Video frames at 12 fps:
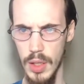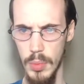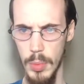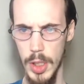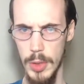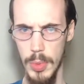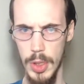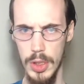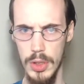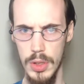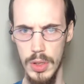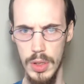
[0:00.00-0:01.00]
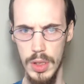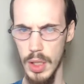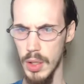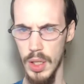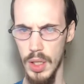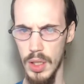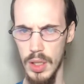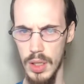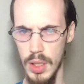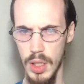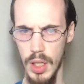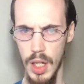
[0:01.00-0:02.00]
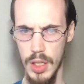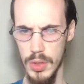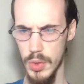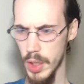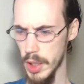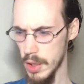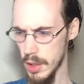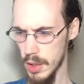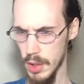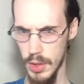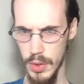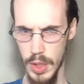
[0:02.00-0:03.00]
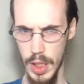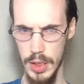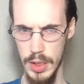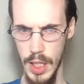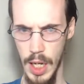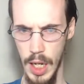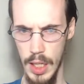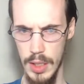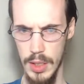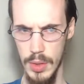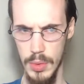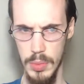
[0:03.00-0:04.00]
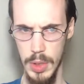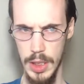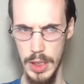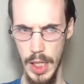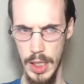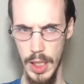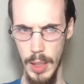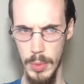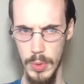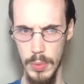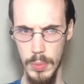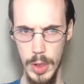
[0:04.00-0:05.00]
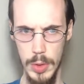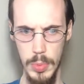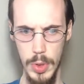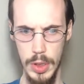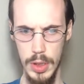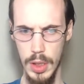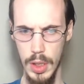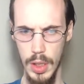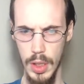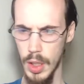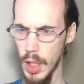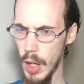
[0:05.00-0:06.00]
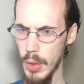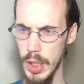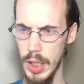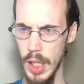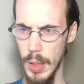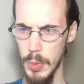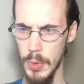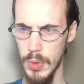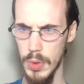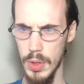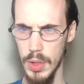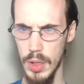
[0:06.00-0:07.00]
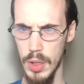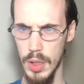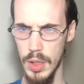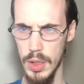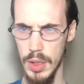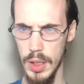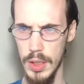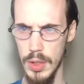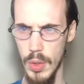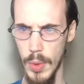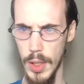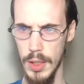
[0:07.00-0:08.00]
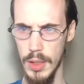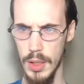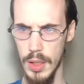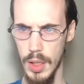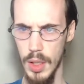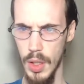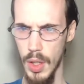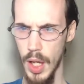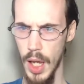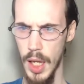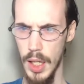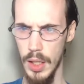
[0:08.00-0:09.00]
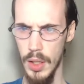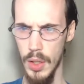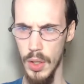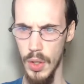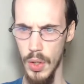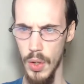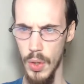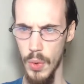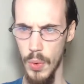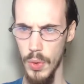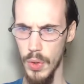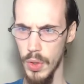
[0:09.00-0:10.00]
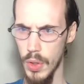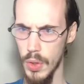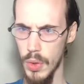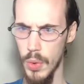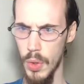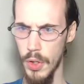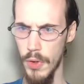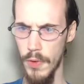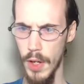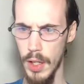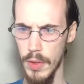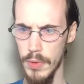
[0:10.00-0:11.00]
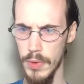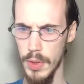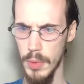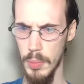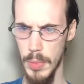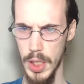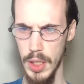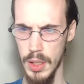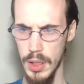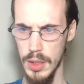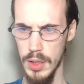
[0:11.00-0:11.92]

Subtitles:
Huh? I'm just like looking at his hands. Because he has the apple? Munch. How do you get the apple? Like Snow White. Hey, who are you a fan of? Me?